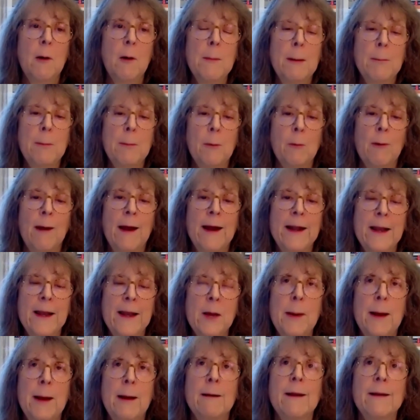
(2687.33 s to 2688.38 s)
remember writing
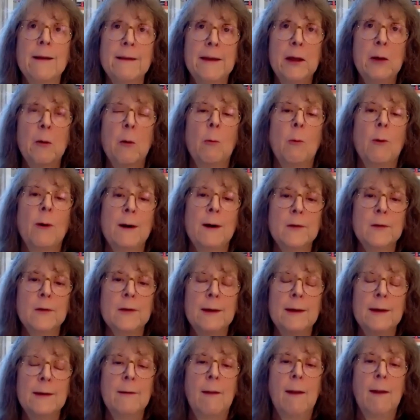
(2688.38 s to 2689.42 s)
about it, and here it was
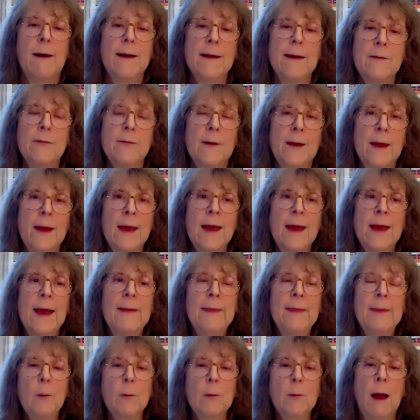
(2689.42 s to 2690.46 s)
in life.
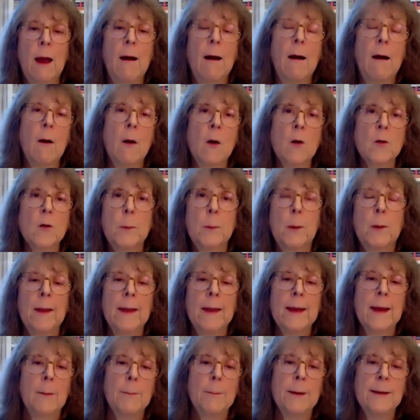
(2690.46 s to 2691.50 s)
And there were cars
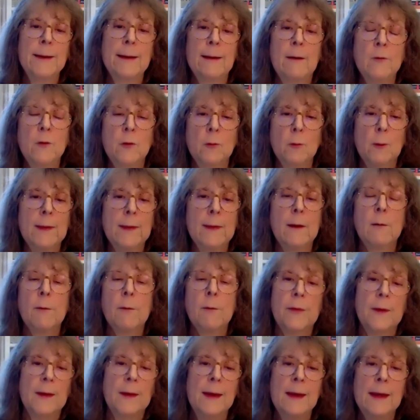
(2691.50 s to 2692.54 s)
pulling up and down, doing their
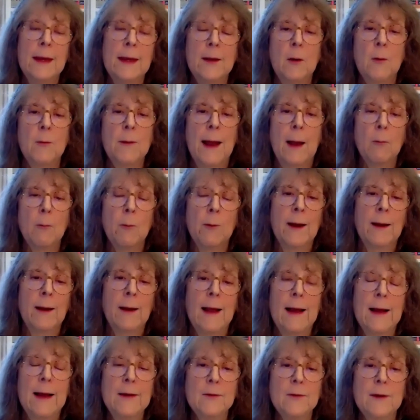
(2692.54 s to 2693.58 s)
thing, not
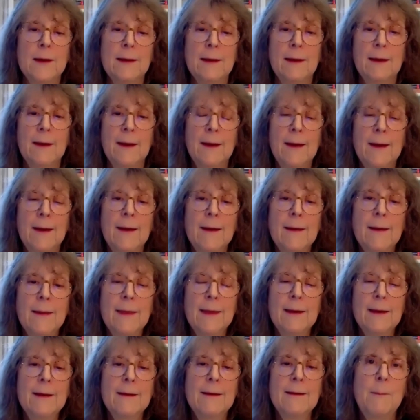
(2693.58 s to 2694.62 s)
realizing
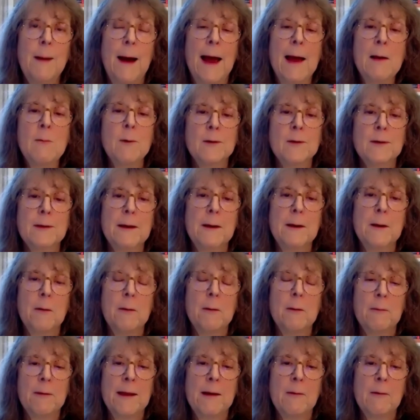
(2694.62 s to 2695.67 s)
that I was
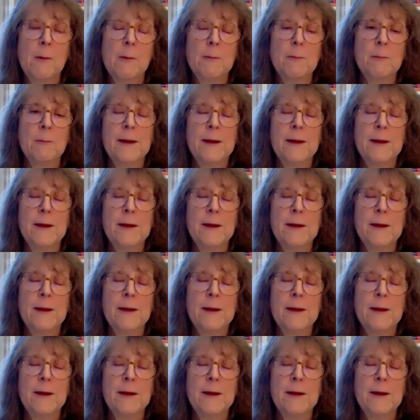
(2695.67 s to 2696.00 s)
there, or they were,